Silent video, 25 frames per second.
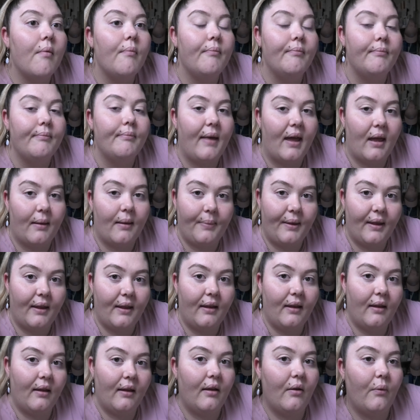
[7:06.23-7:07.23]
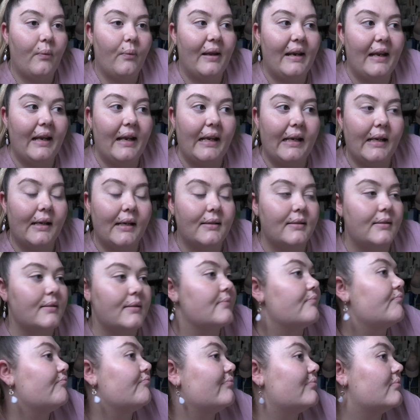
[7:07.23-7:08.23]
Maybe we need
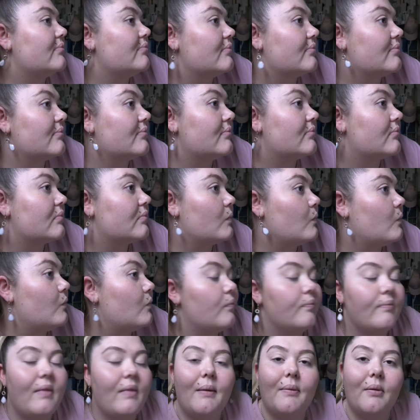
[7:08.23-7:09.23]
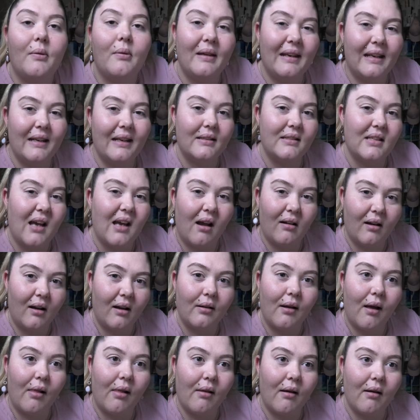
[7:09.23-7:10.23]
a darker
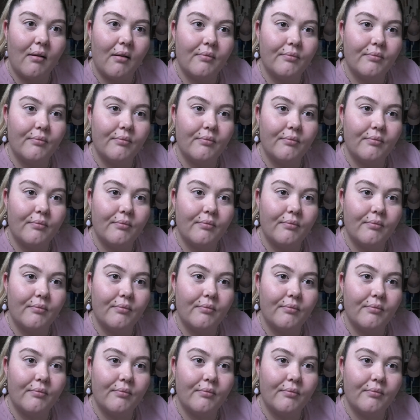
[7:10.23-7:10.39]
color.